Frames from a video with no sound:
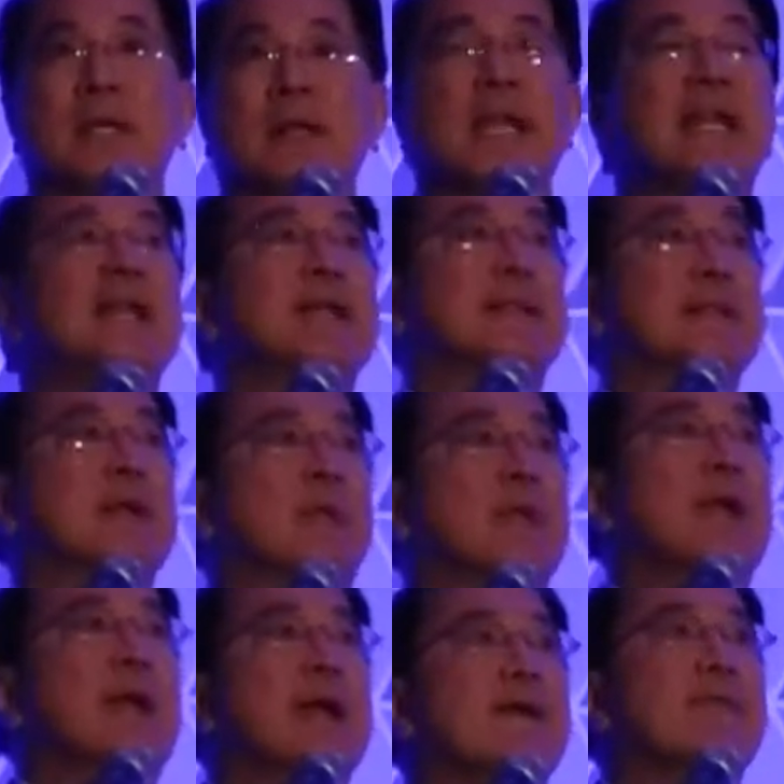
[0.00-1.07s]
then I think
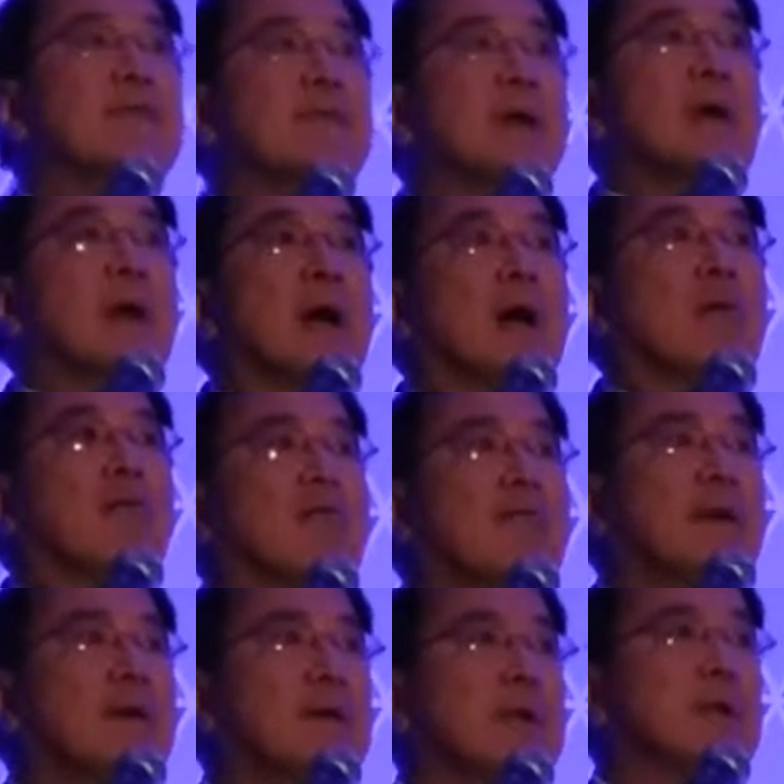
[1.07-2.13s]
we have a
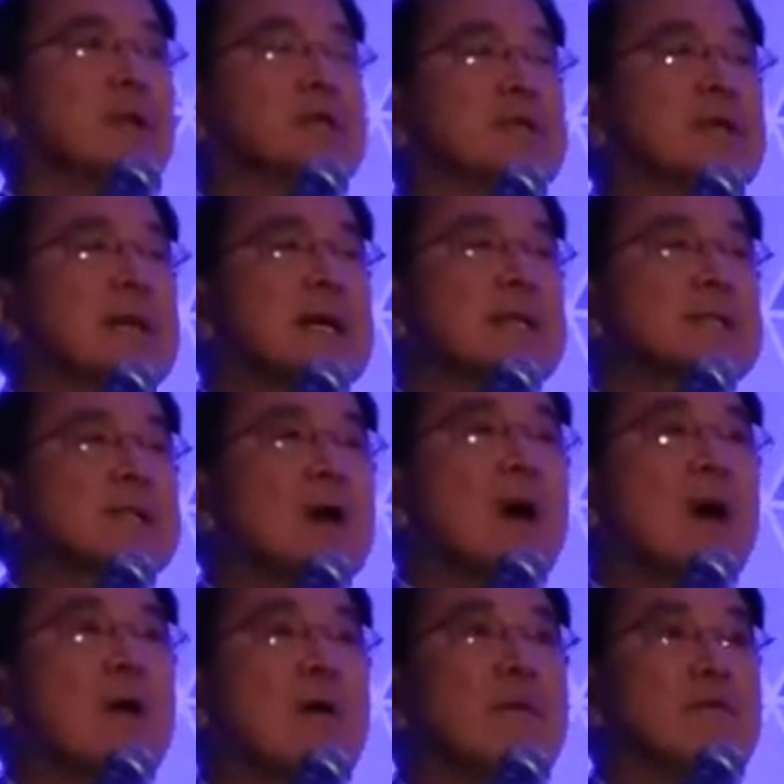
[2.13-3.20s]
very good chance
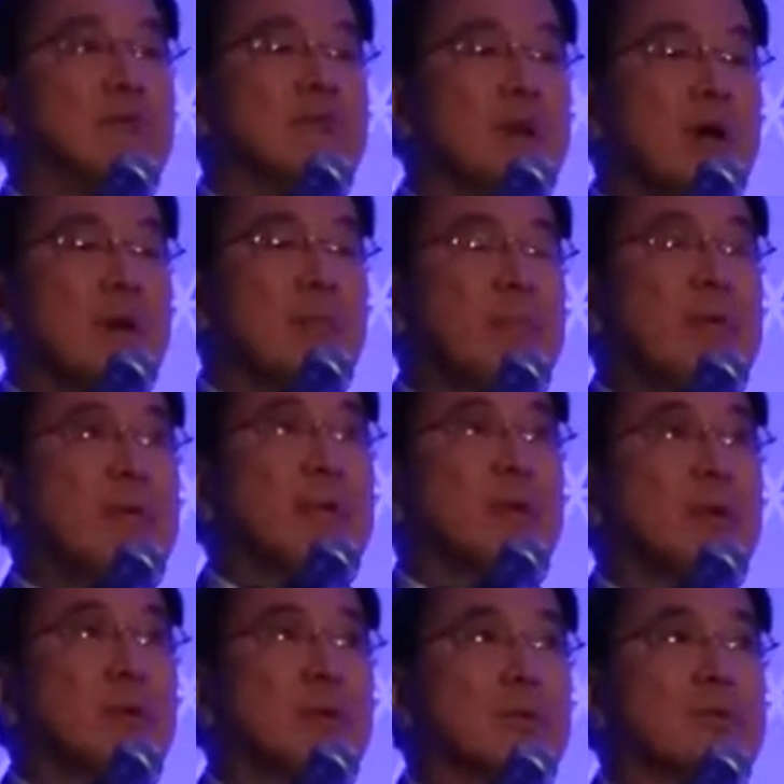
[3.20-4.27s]
of not being
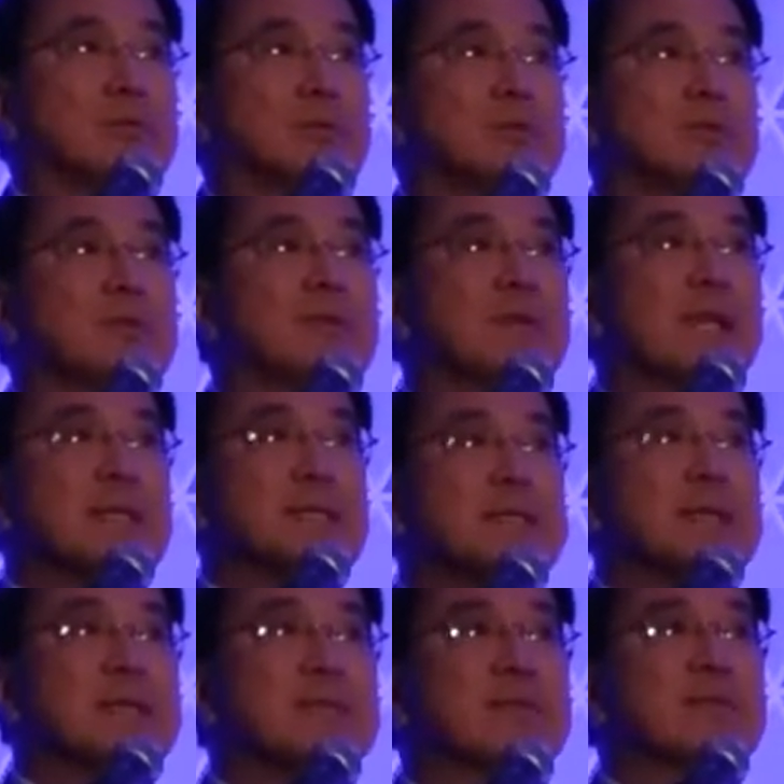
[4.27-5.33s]
old. So that's,
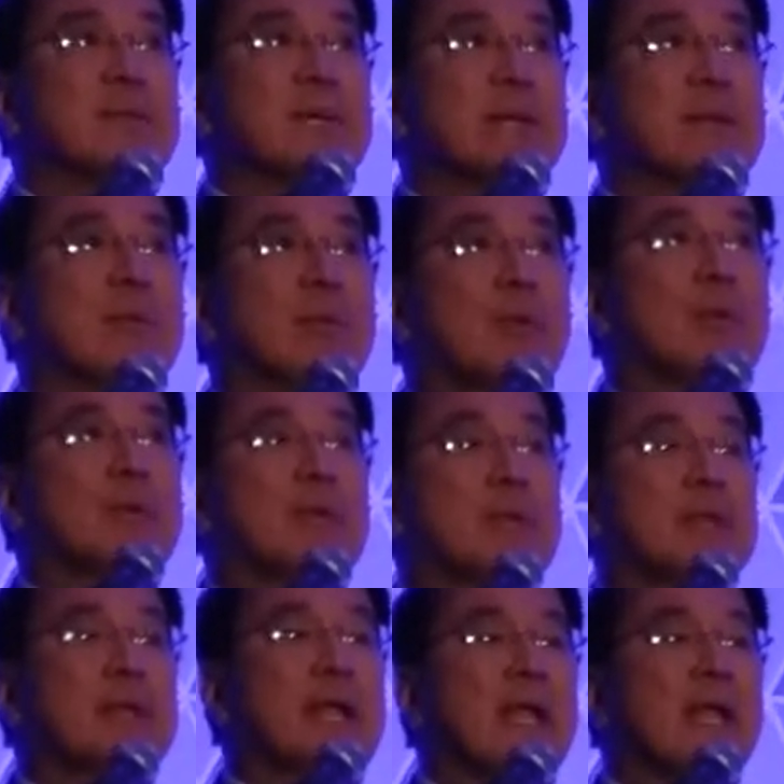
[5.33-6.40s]
that's a really
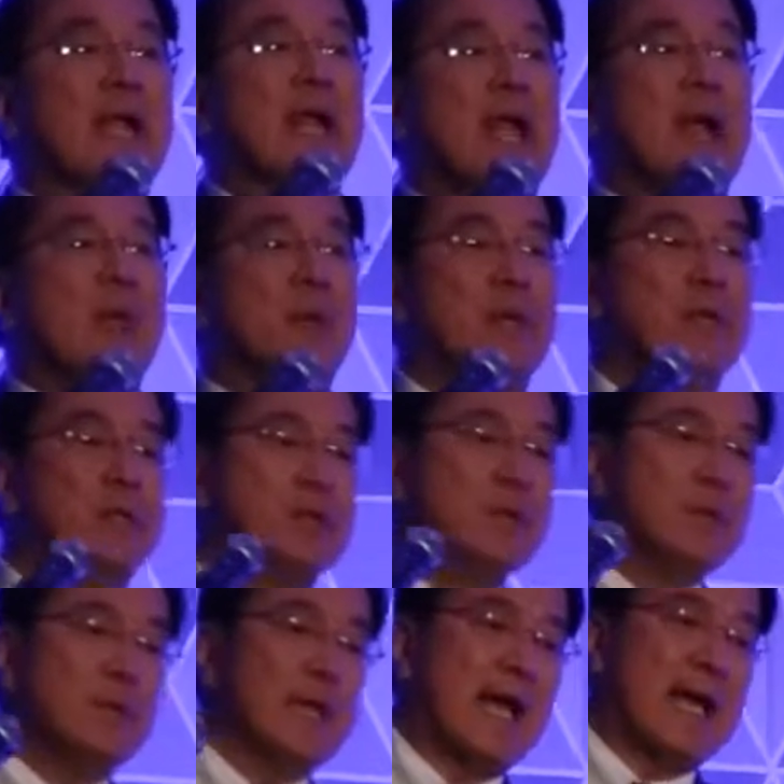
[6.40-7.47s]
important thing. And we
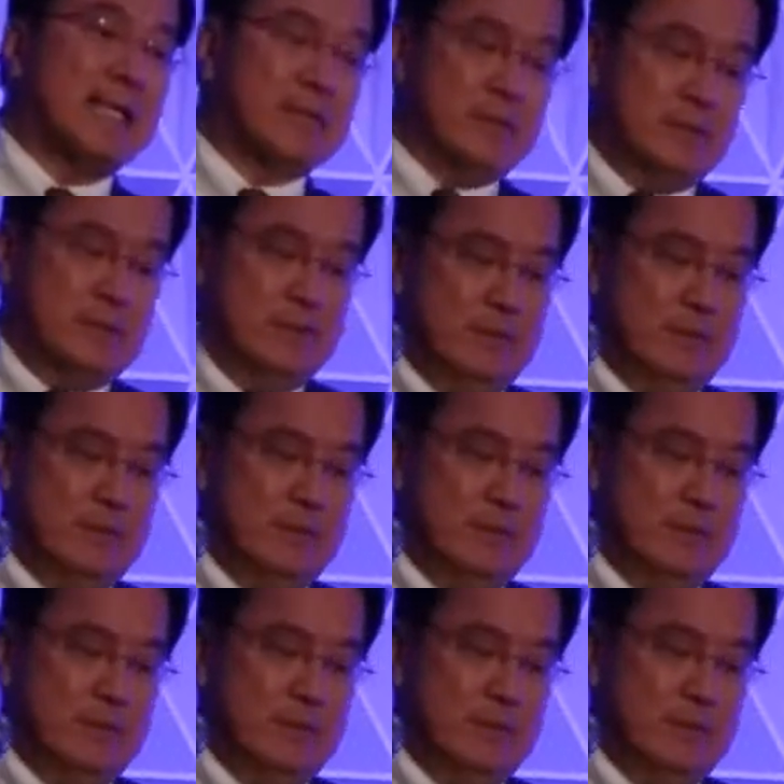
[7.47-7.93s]
do that